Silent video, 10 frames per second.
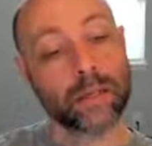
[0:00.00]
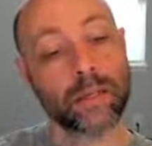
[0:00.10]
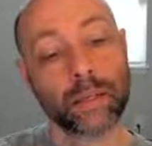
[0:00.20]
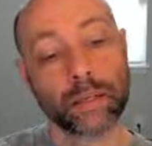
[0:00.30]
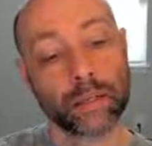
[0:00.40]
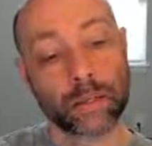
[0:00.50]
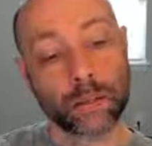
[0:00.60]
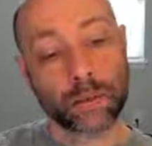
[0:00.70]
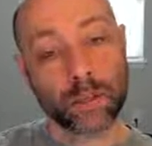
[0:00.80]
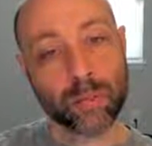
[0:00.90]
And
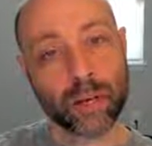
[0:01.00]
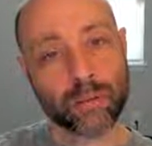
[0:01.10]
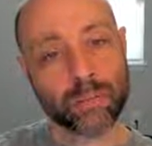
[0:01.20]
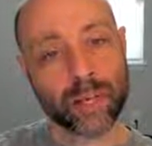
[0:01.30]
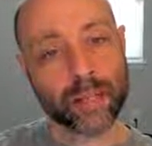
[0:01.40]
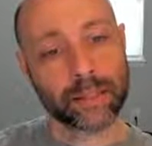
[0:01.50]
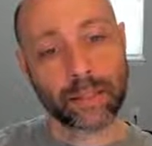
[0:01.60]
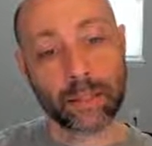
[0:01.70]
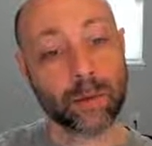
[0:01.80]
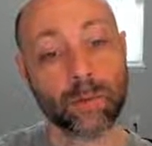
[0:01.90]
so you might be
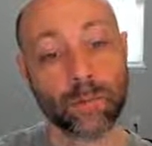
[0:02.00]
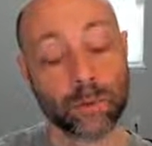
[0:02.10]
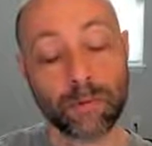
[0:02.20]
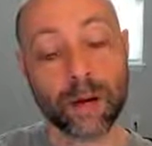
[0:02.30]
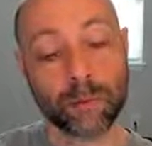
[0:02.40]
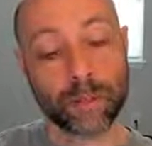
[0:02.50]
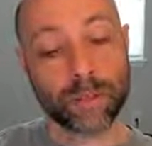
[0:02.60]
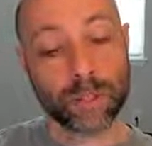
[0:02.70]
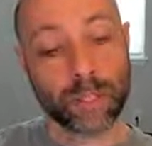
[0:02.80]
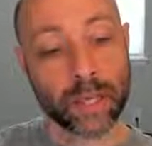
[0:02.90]
asking, like, why would we
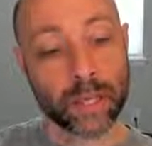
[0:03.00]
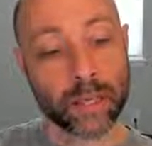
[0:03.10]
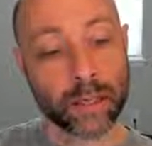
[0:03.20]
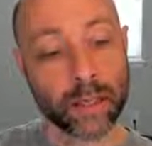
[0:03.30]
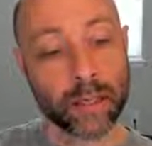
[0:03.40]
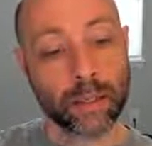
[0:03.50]
just add it?